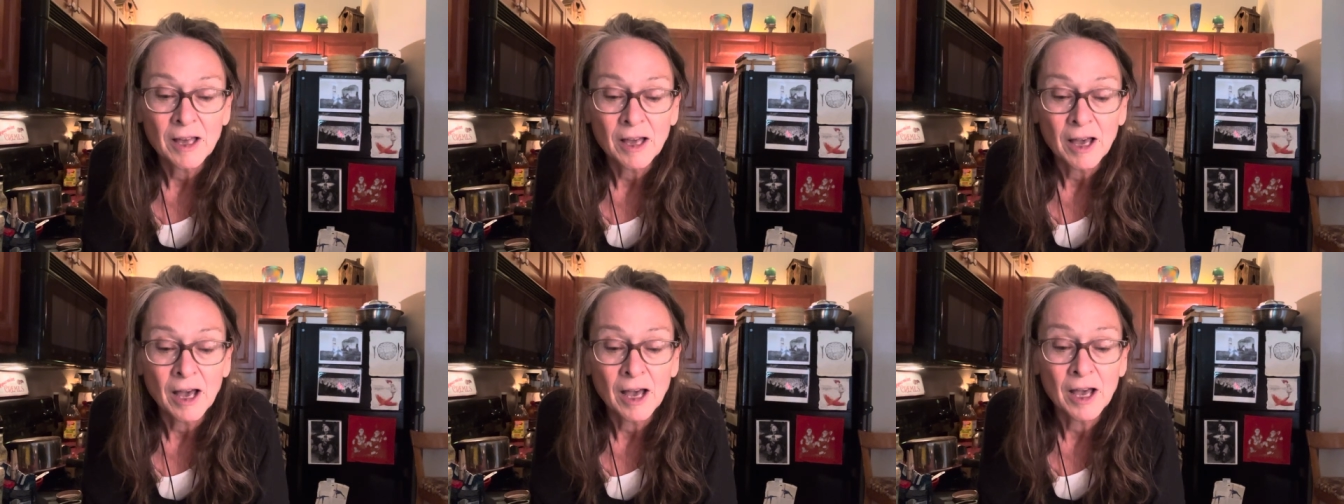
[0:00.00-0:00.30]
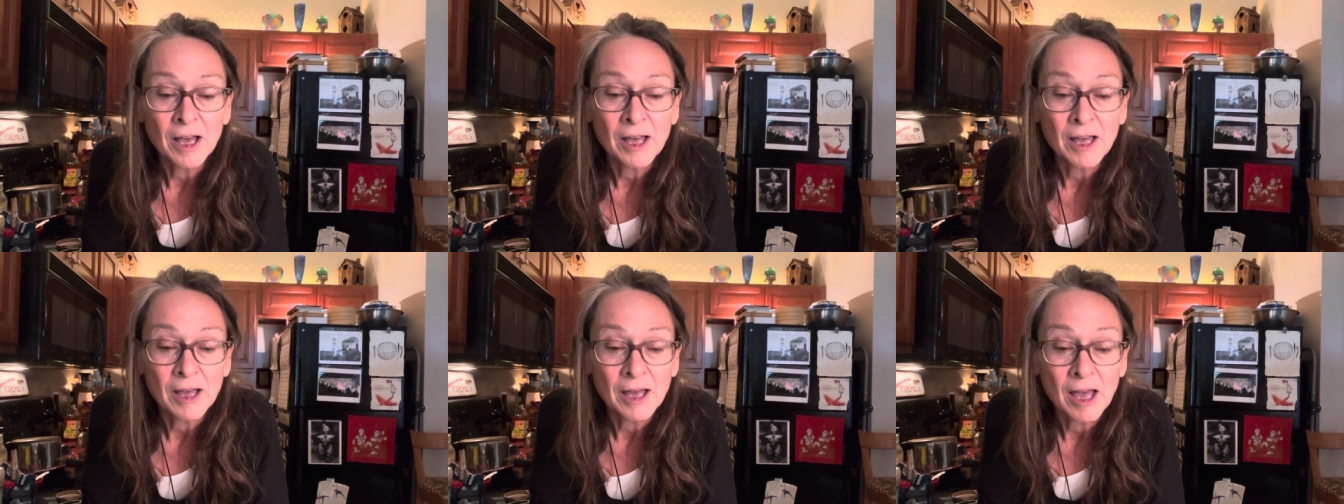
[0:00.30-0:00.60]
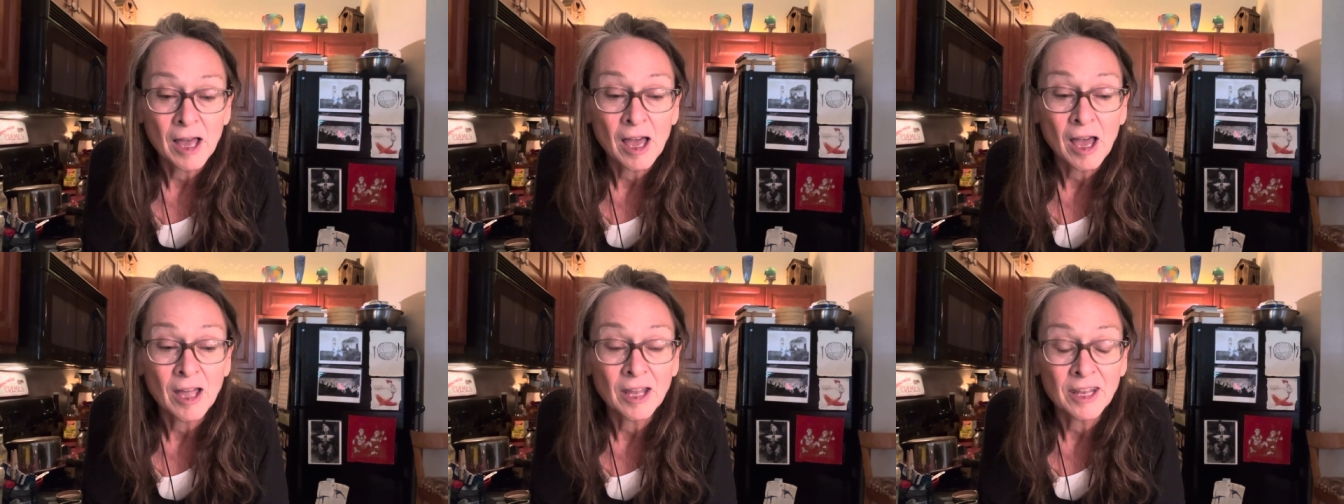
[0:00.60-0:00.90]
uh,
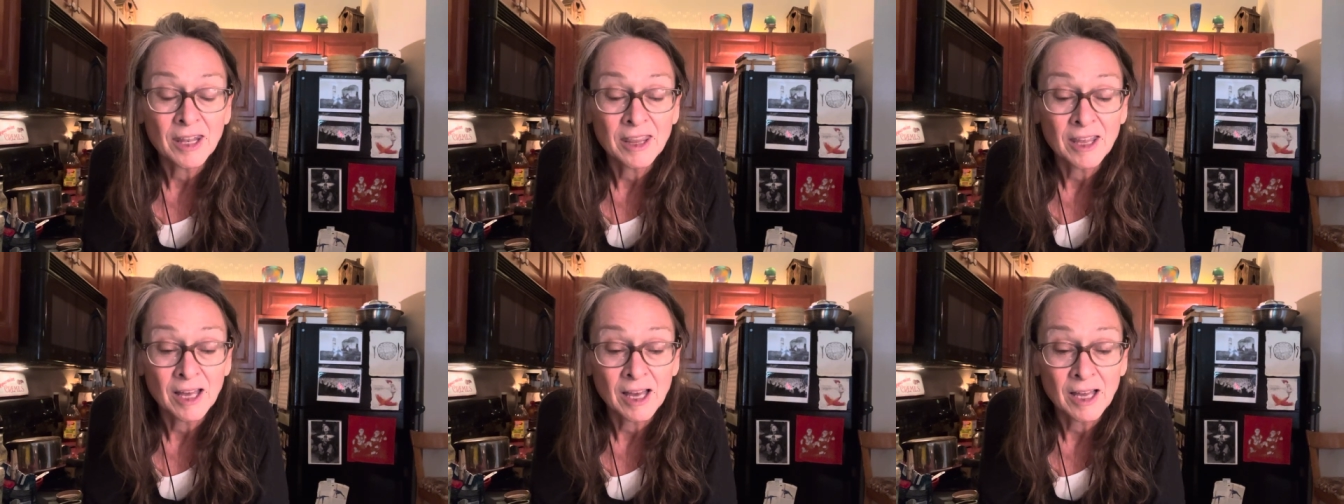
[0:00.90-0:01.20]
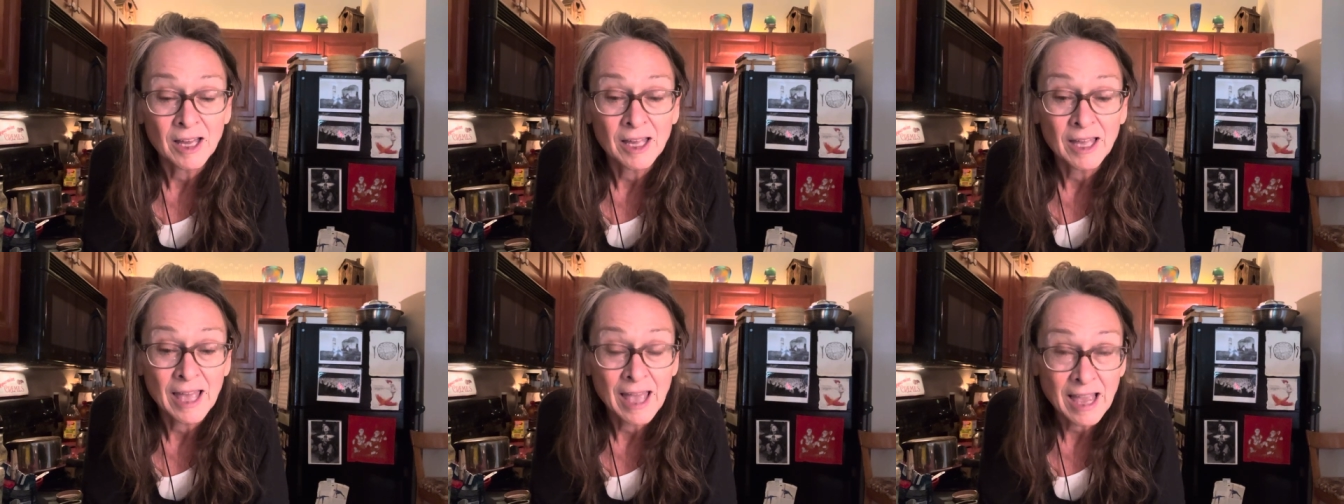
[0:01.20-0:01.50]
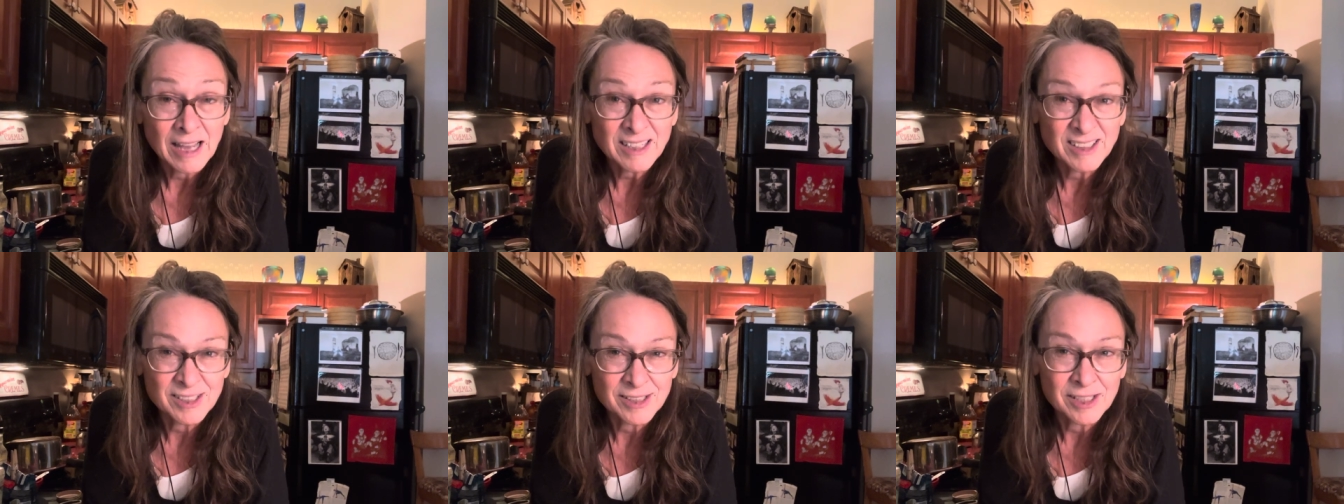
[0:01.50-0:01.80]
the
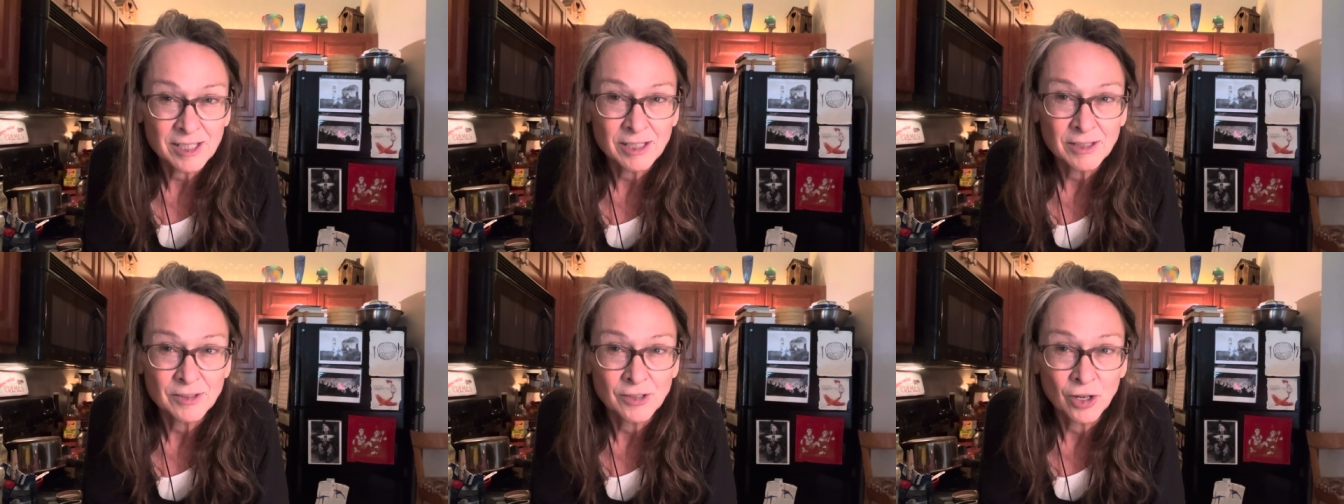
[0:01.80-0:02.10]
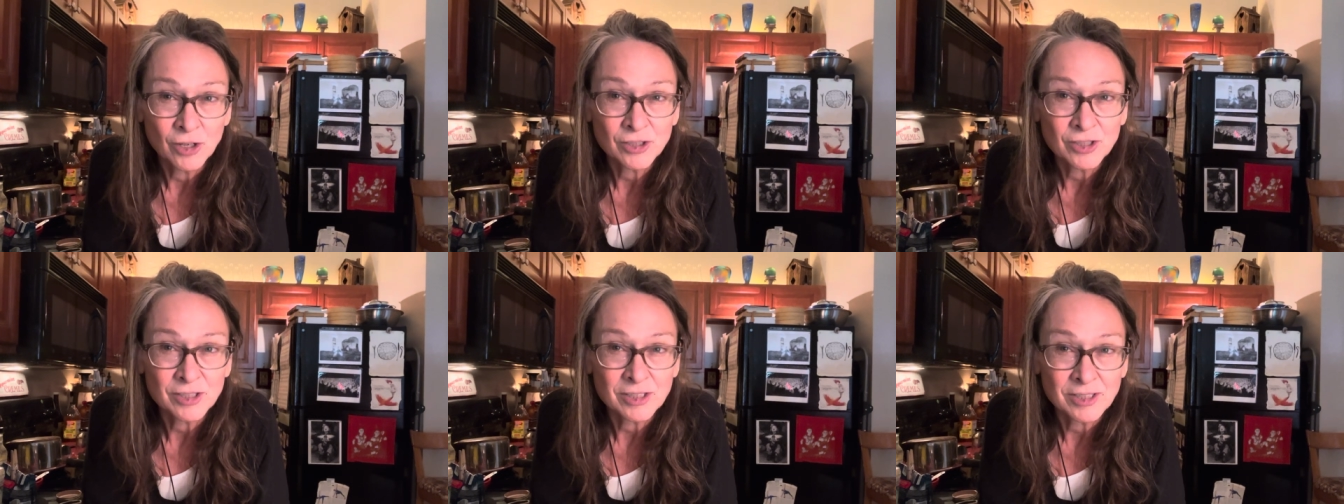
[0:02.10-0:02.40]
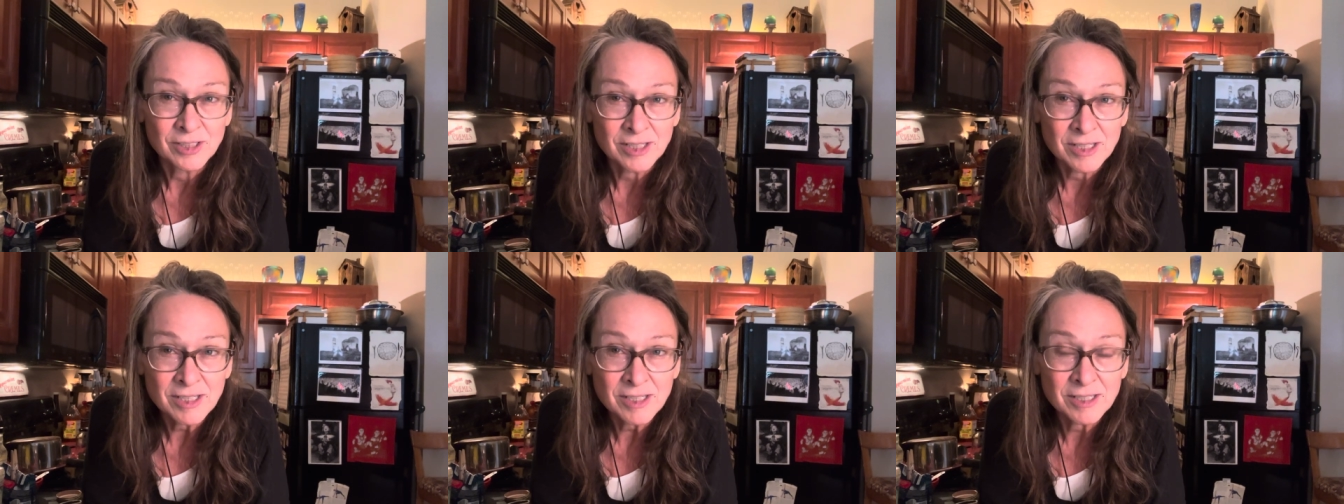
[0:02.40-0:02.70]
ex
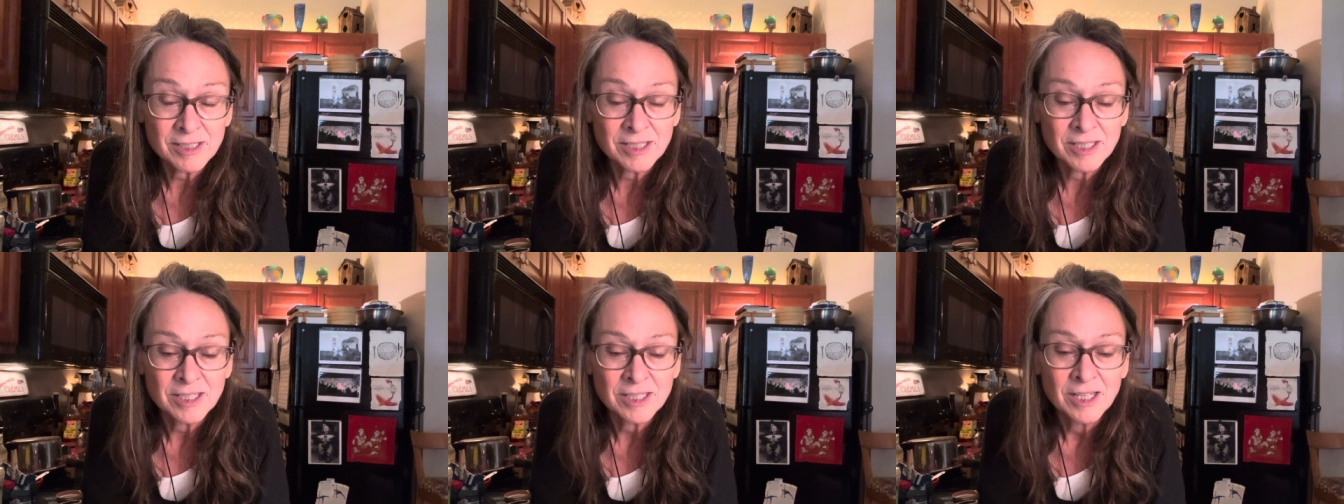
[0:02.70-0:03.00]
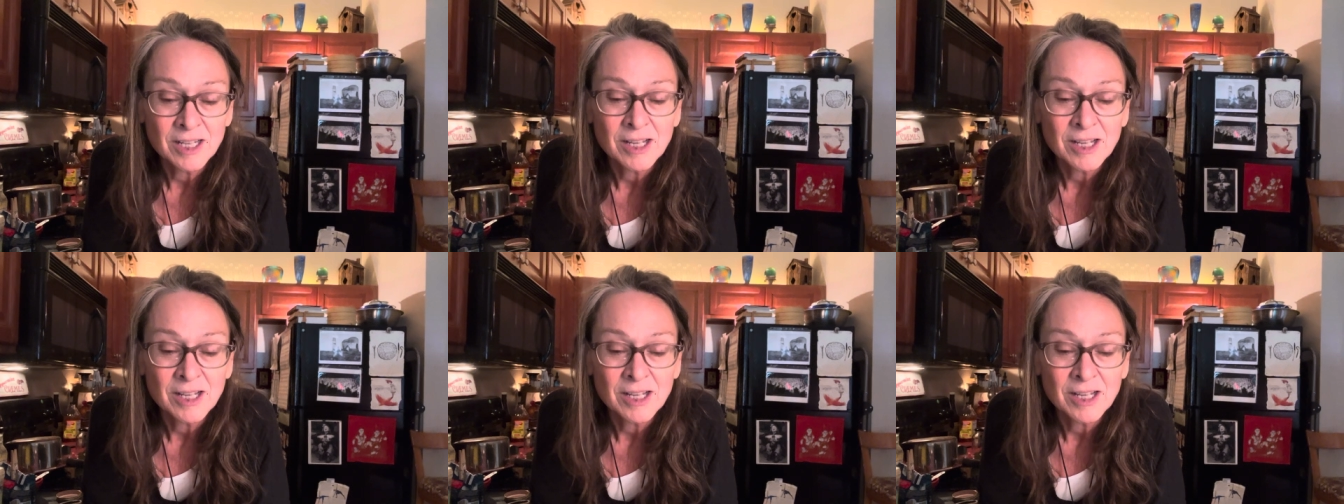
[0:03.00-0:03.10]
narcissist